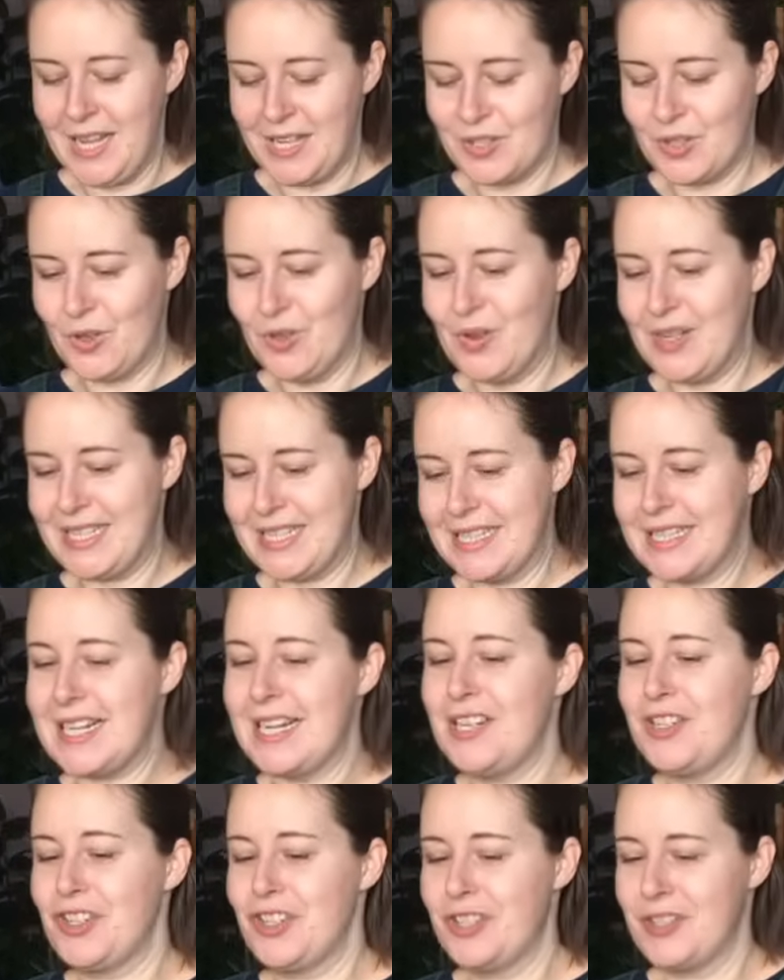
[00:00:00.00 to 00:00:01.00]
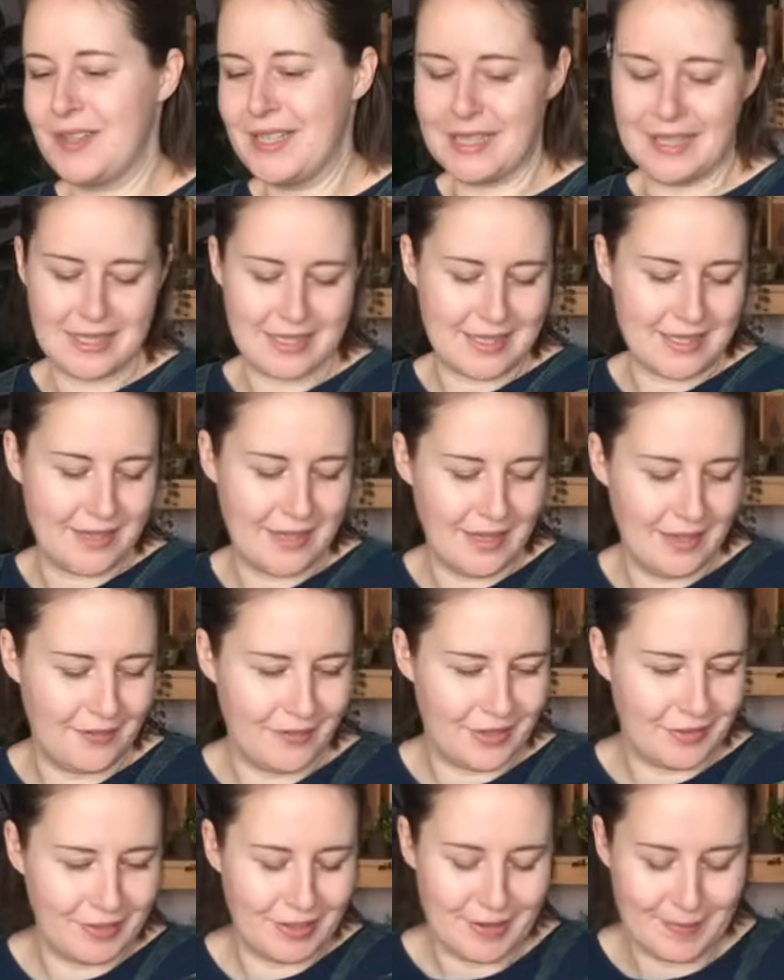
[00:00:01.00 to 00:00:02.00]
It's always a danger doing this in the
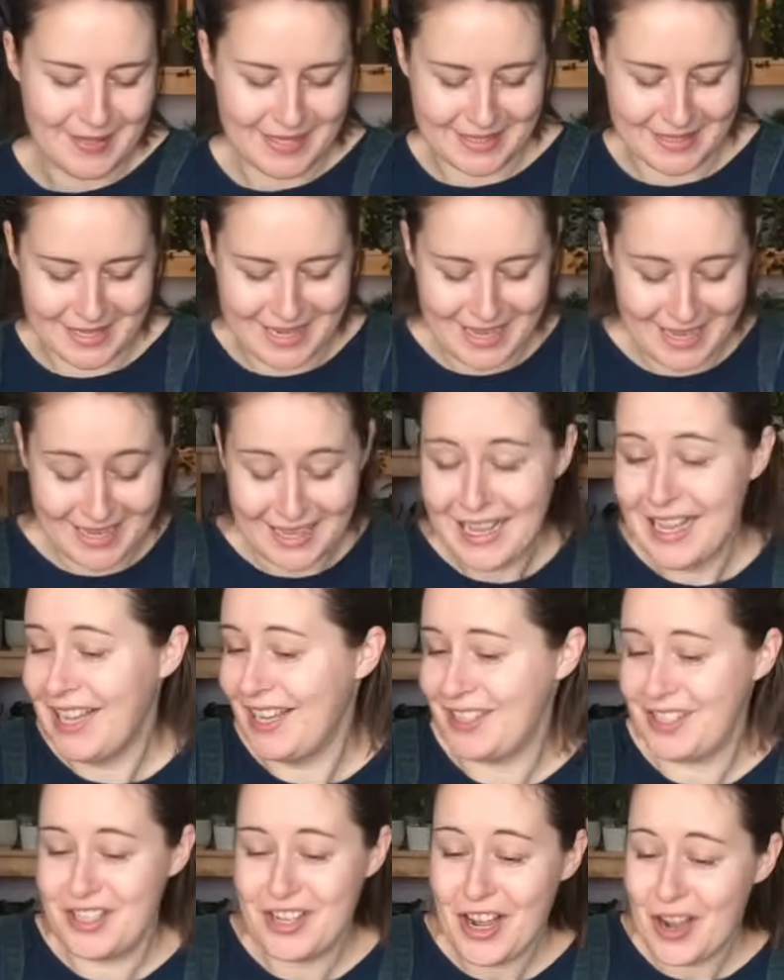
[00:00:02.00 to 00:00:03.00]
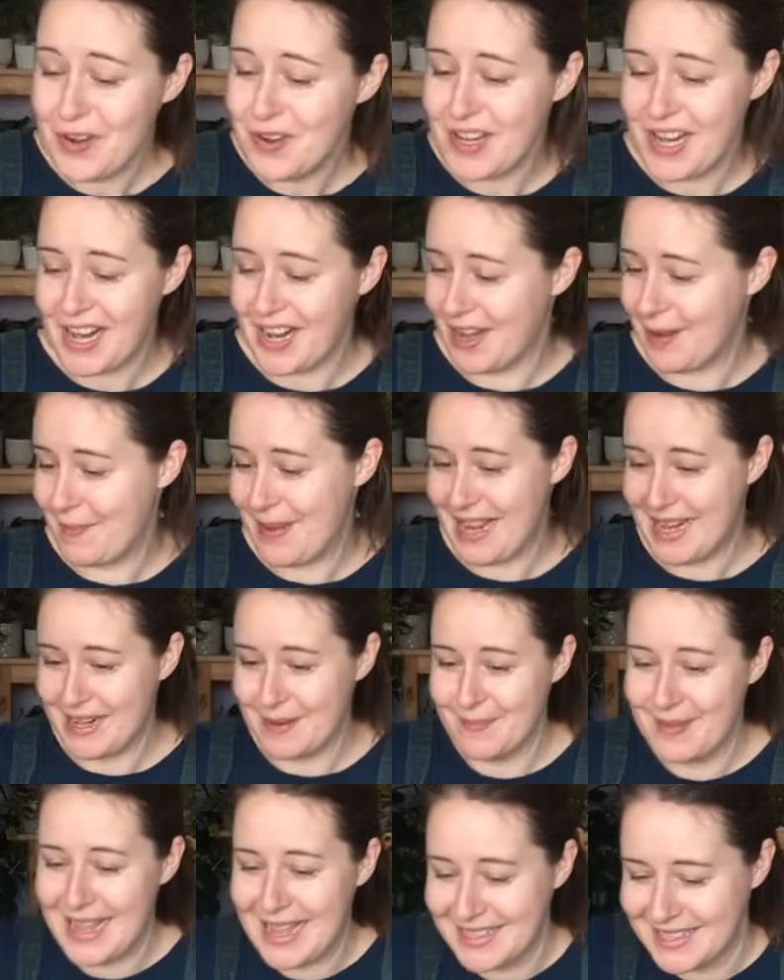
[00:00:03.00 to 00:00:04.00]
living room, isn't it? You know you're going to make
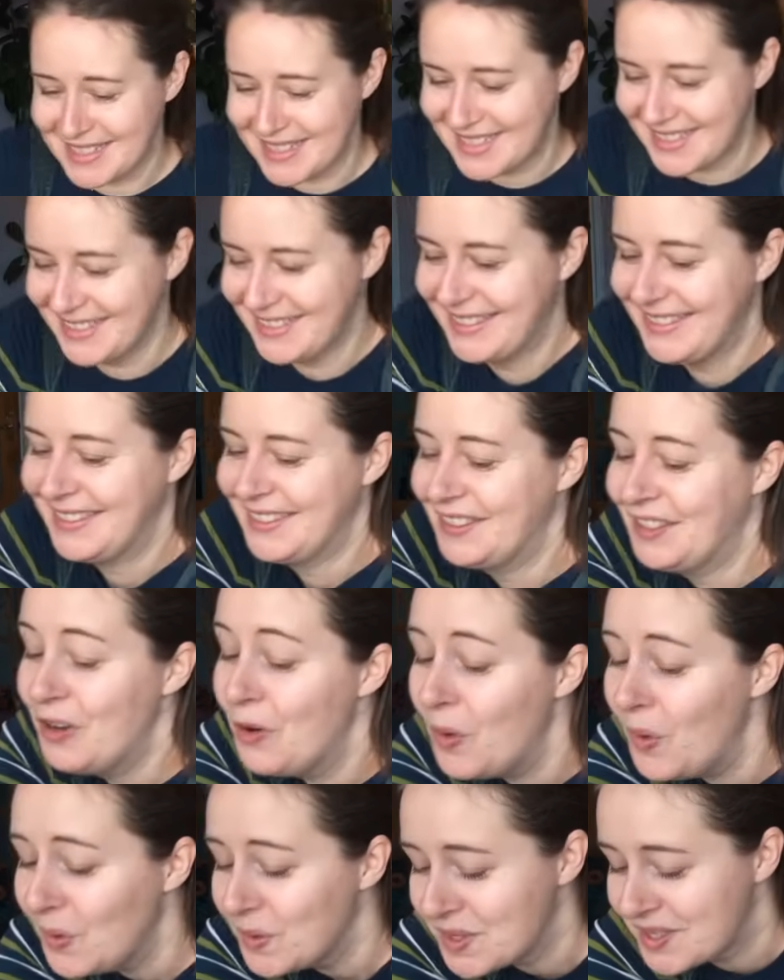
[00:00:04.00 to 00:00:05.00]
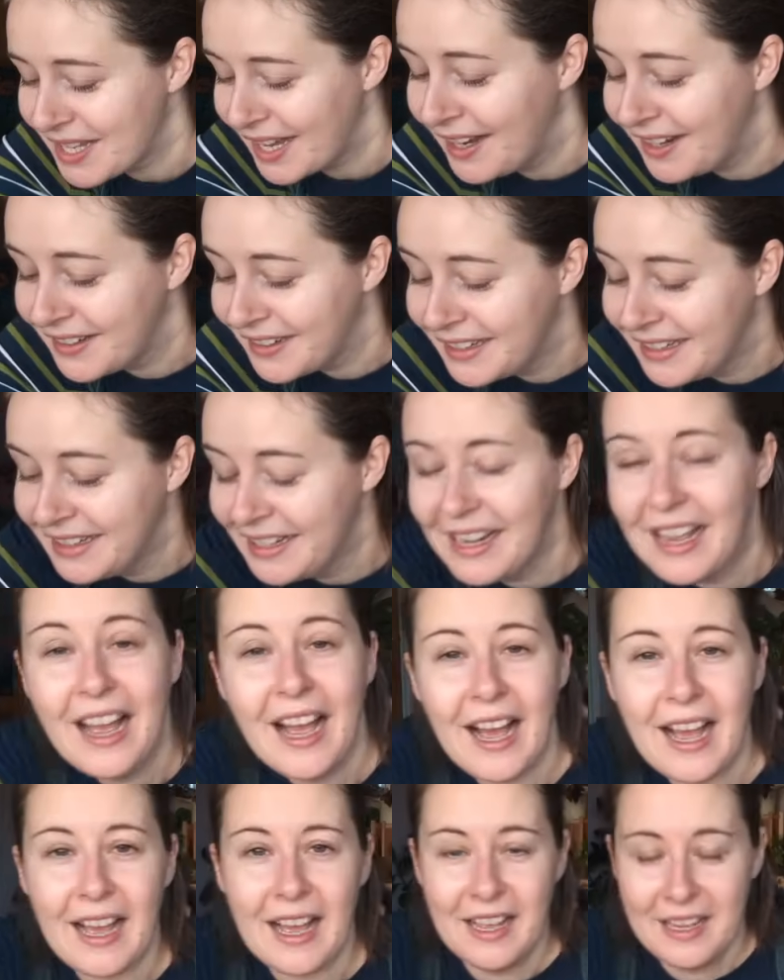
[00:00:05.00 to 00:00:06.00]
a mess. Also,
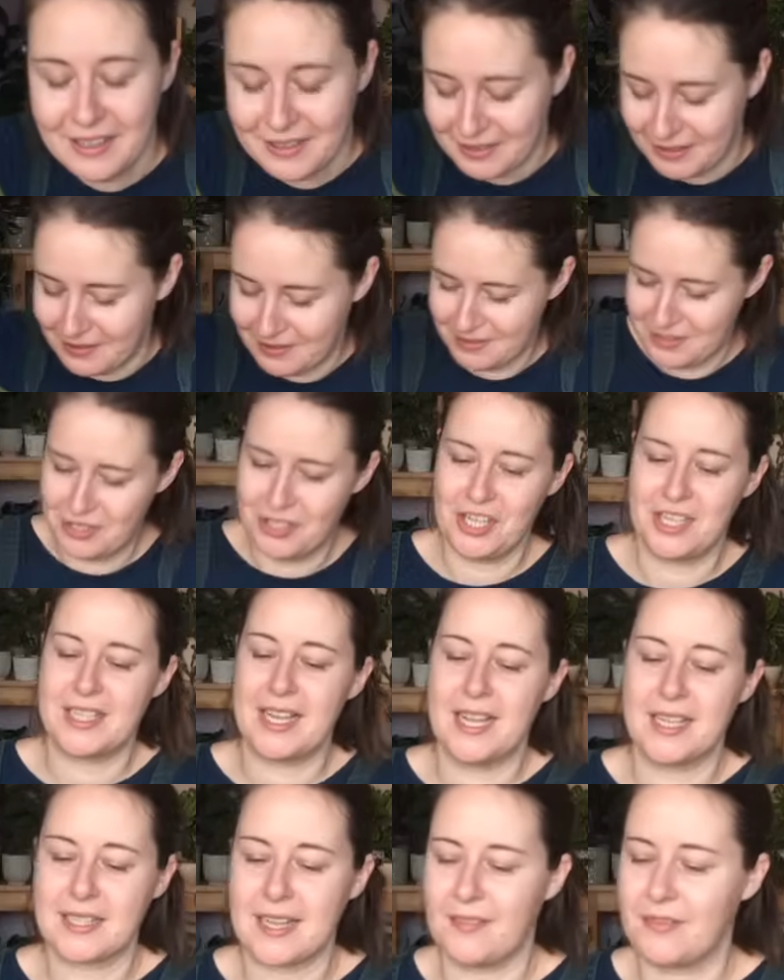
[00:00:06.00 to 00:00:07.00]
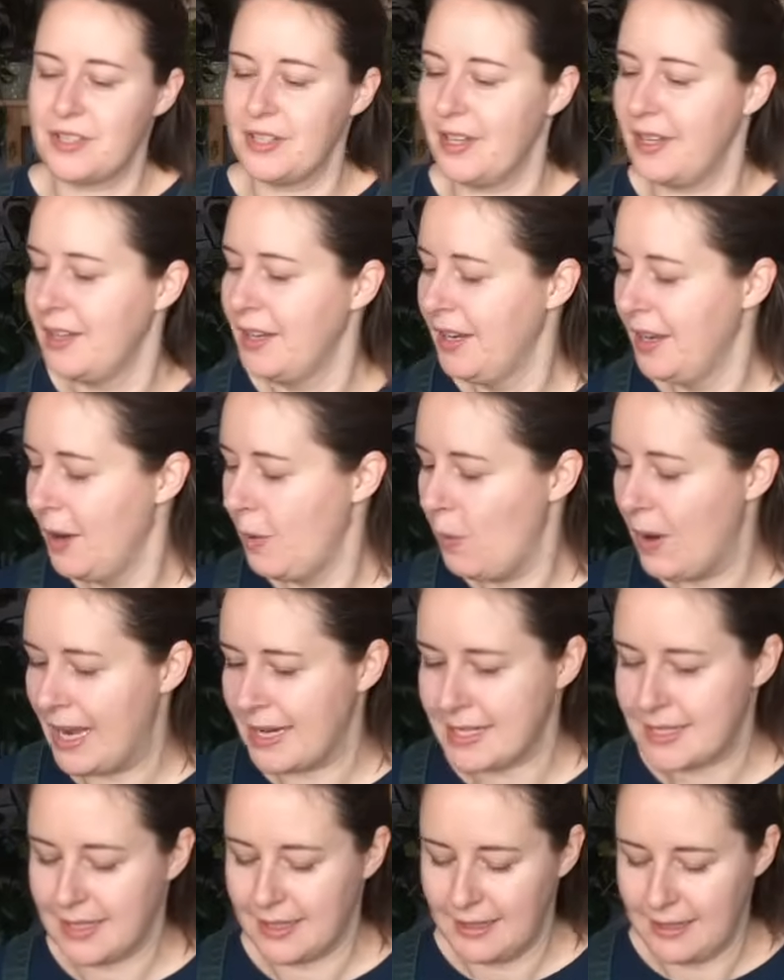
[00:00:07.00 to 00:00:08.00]
she says after
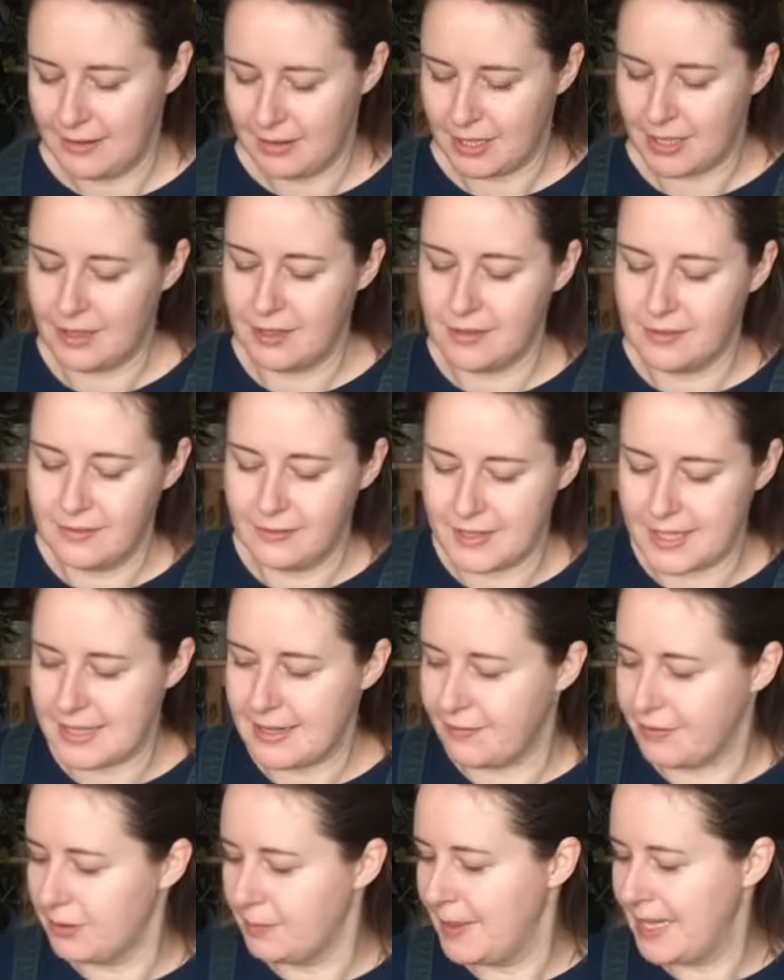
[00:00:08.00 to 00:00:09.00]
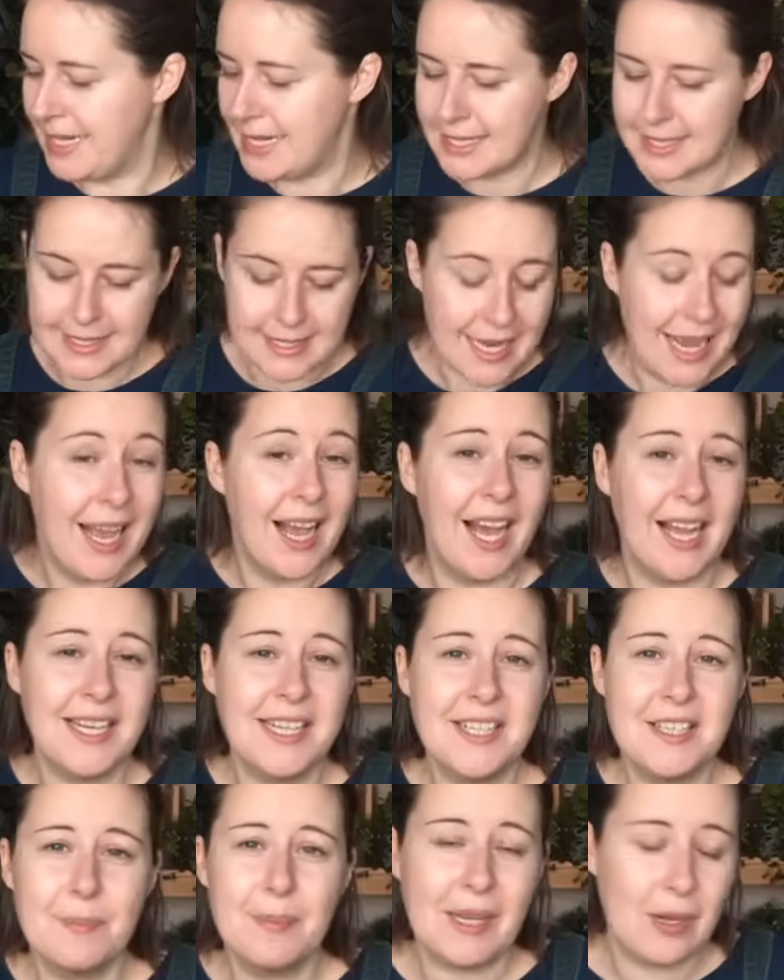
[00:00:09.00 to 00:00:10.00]
waxing lyrical for several minutes, I
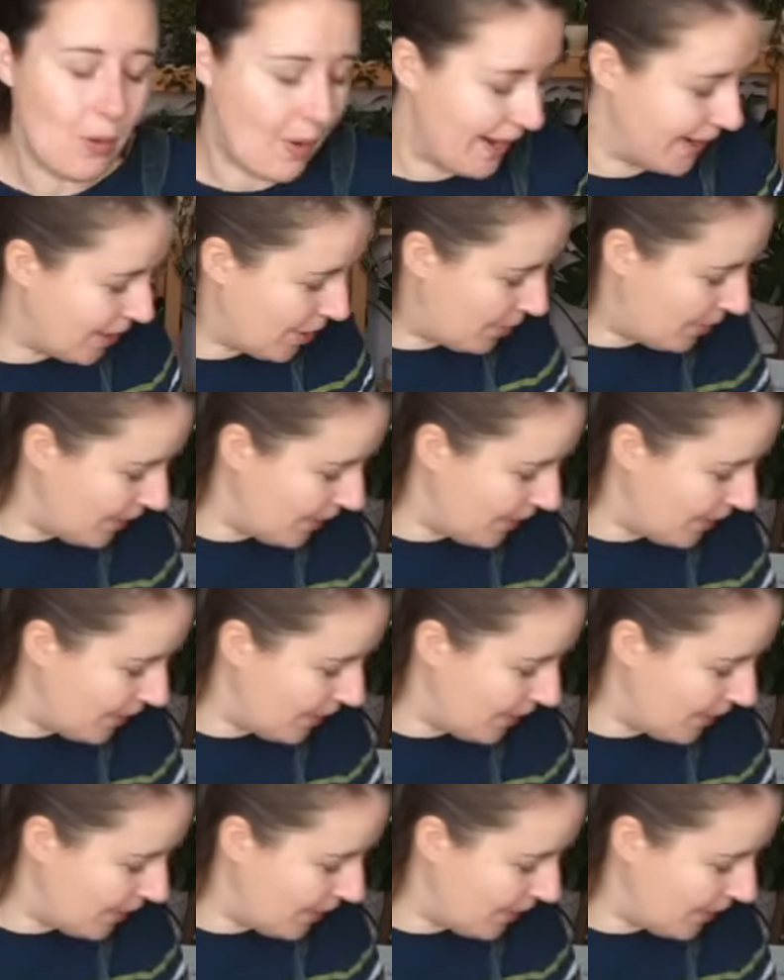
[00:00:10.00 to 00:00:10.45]
need to be quite